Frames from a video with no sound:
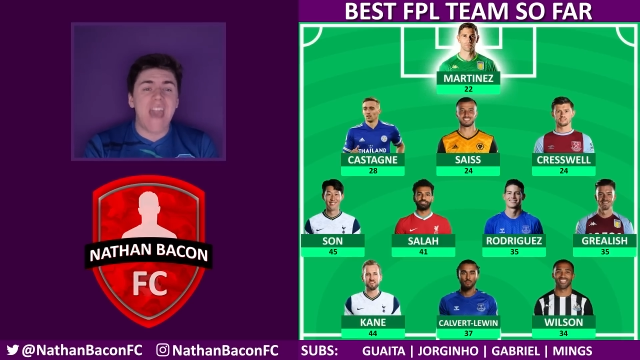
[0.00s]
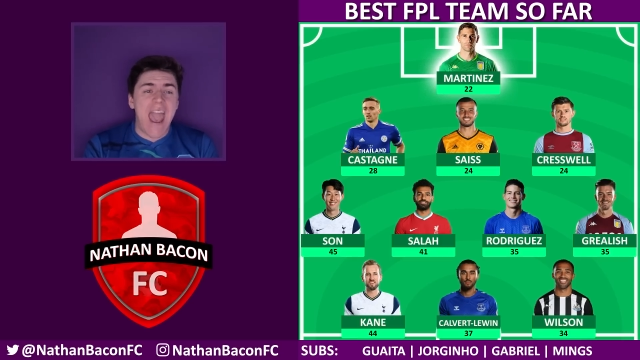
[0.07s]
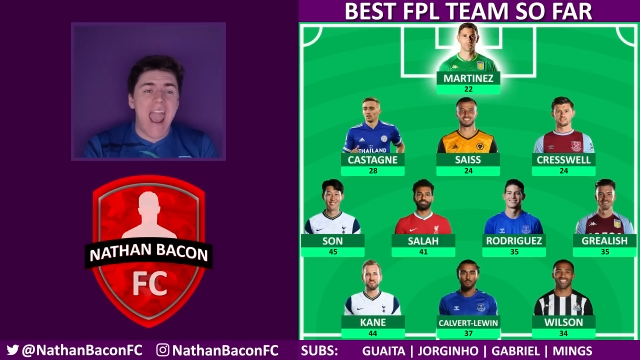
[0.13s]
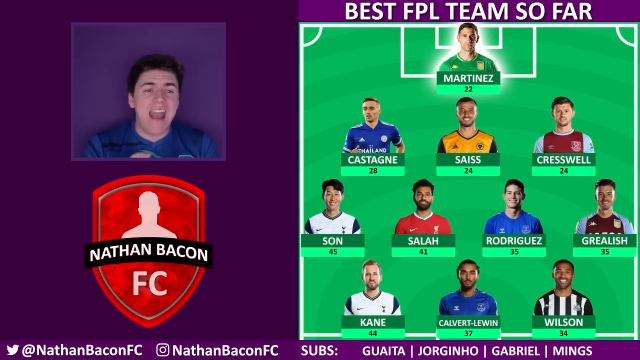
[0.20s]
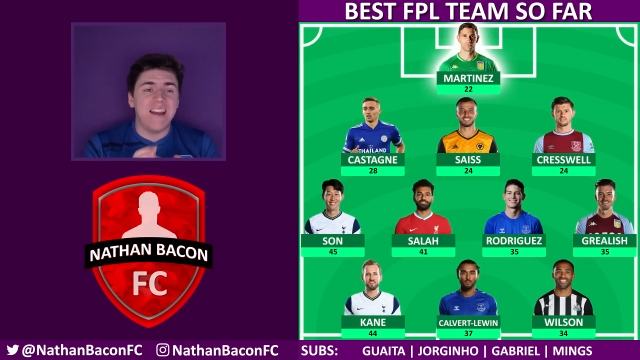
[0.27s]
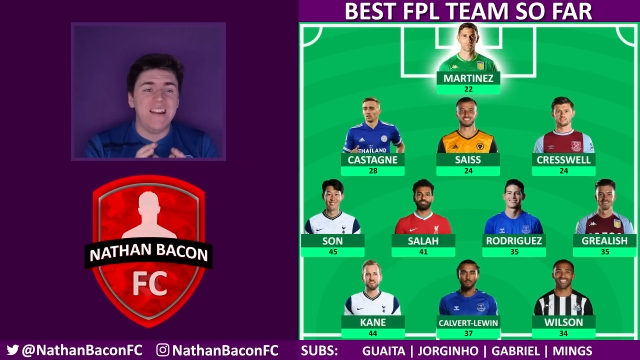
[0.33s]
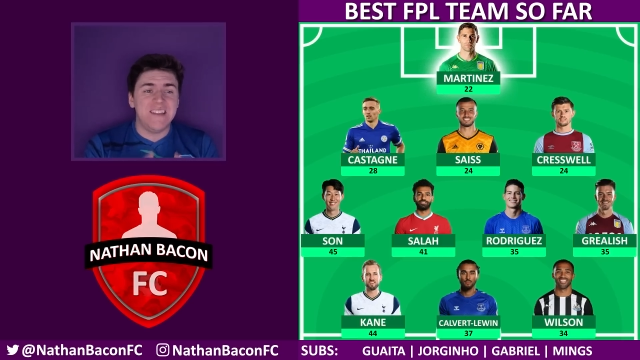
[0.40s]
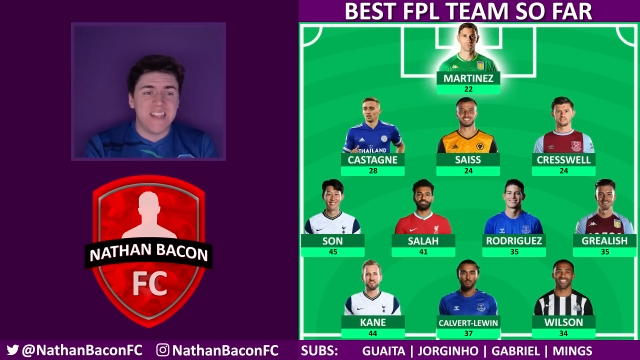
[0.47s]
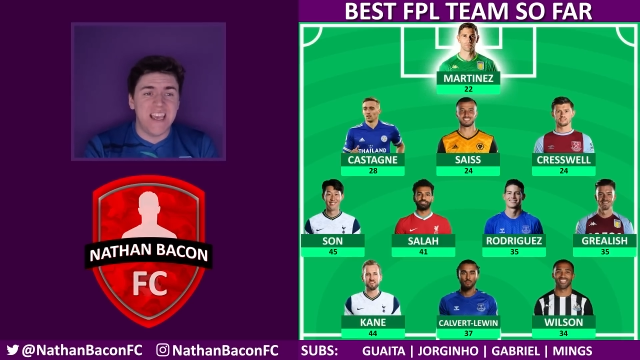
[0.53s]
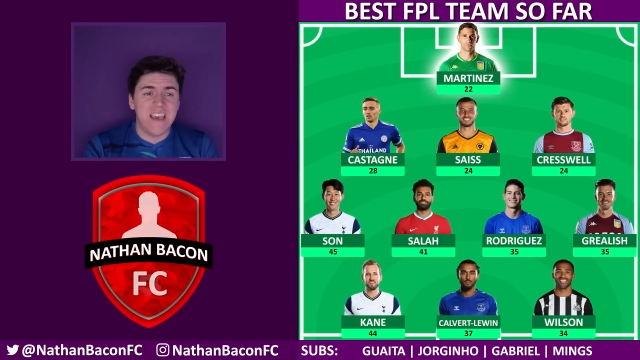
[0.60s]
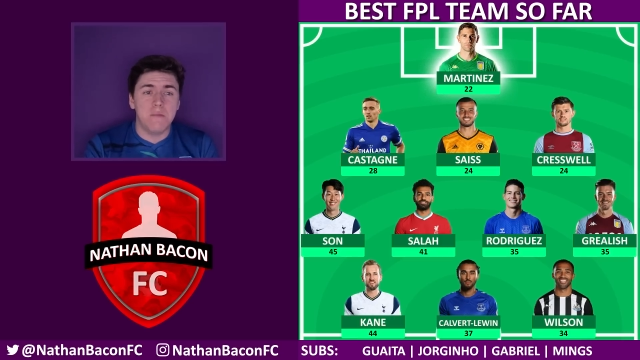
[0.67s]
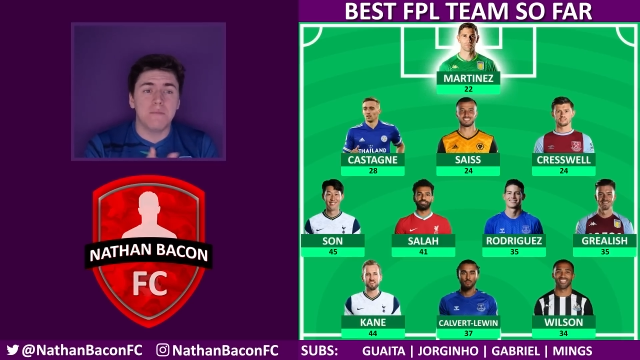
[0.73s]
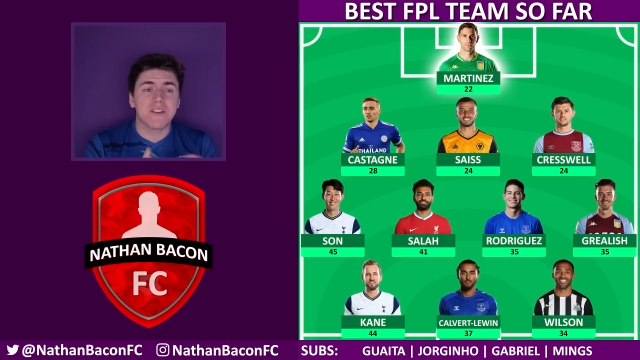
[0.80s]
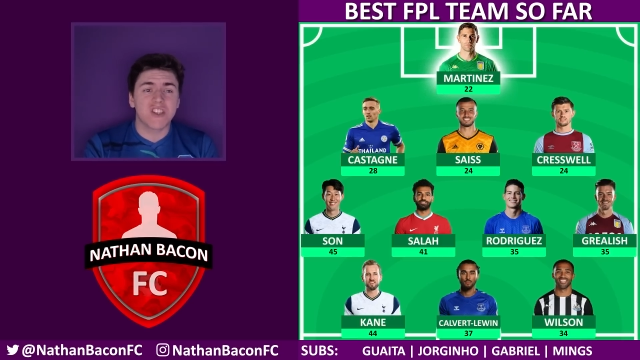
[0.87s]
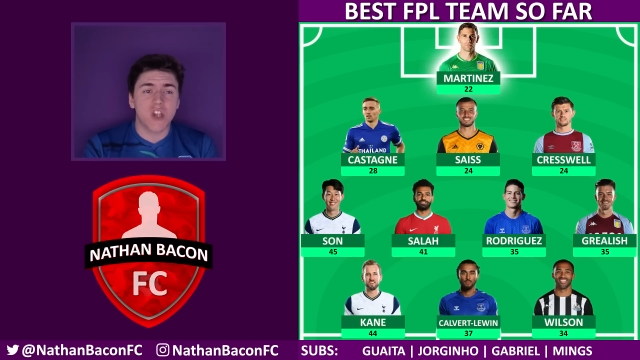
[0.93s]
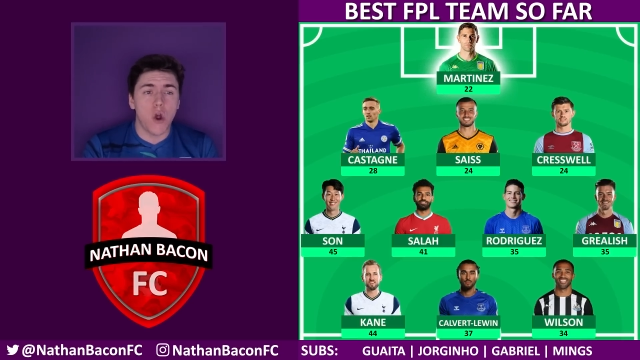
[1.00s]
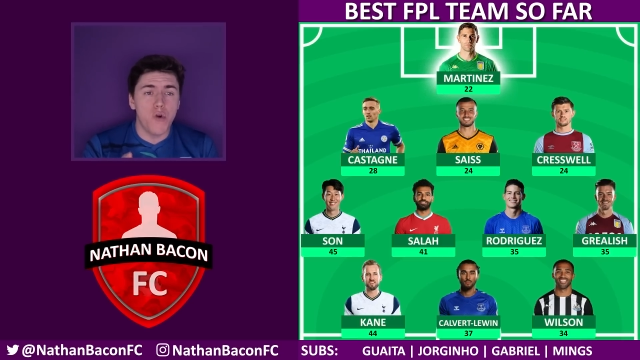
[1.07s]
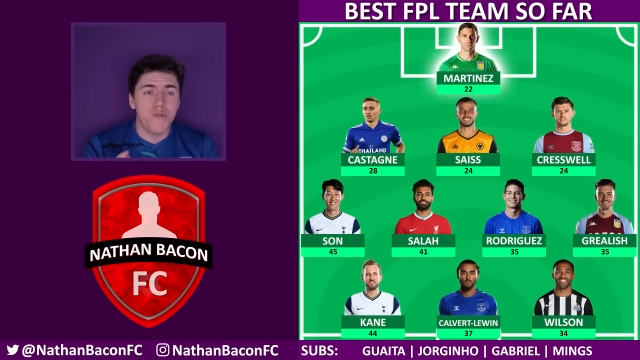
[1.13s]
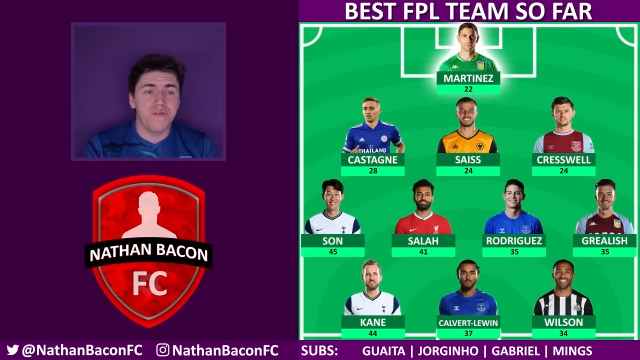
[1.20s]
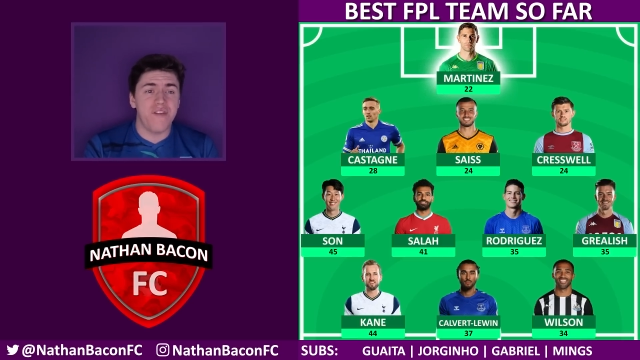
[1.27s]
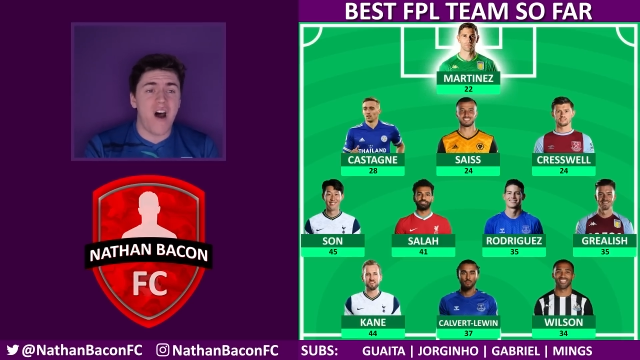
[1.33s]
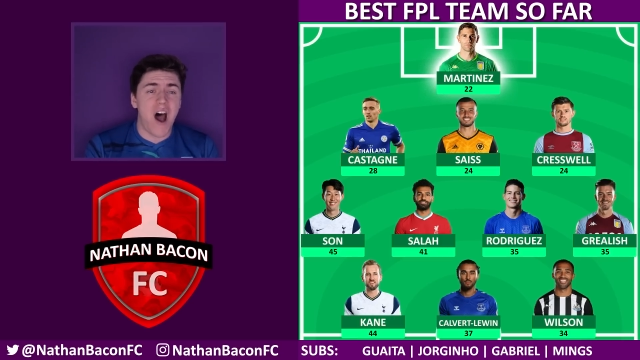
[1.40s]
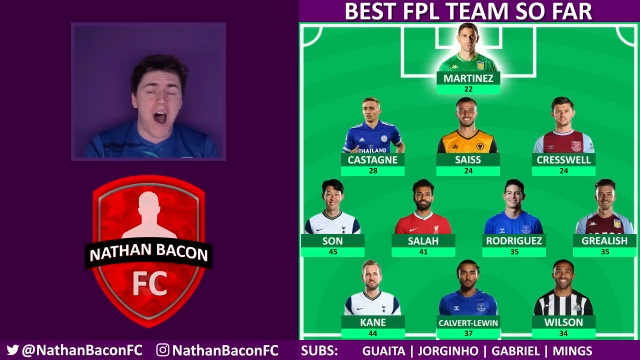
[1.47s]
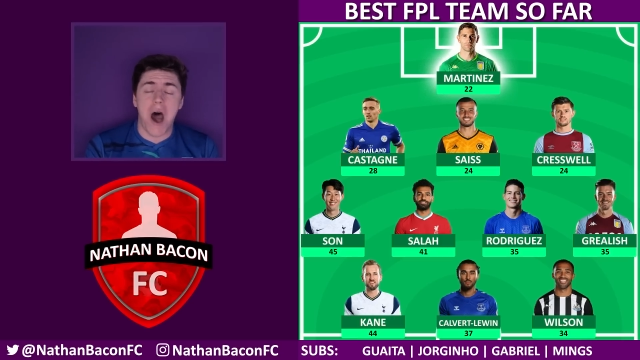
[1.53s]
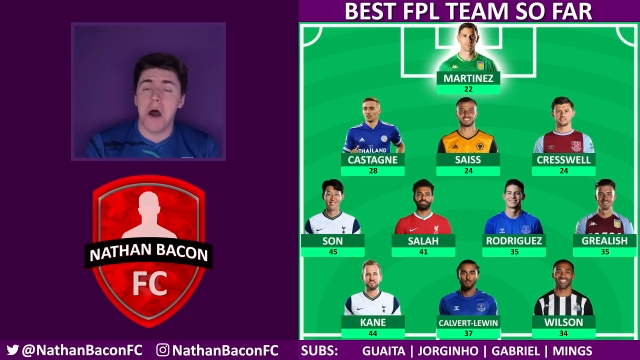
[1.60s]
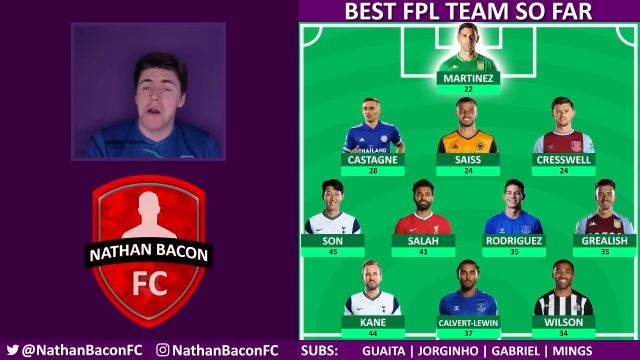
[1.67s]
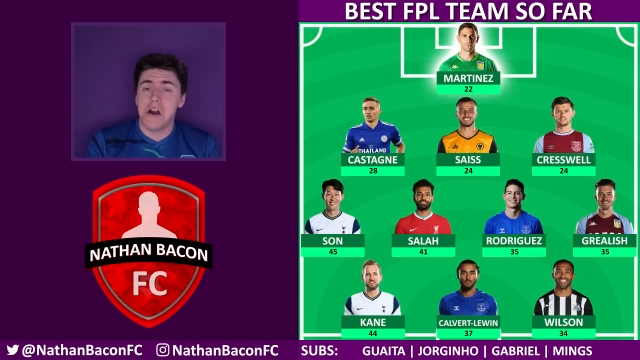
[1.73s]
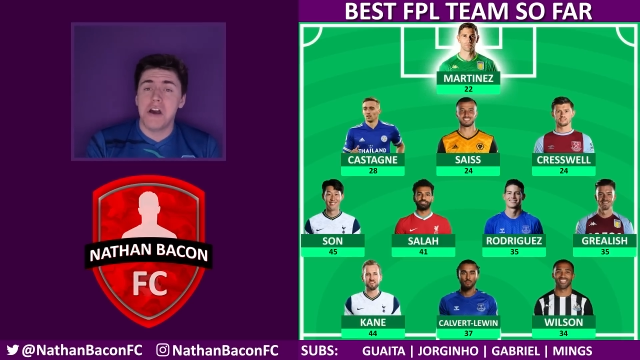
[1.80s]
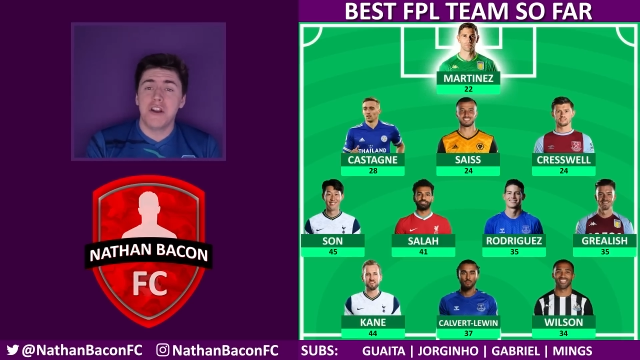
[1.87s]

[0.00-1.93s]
any team so far.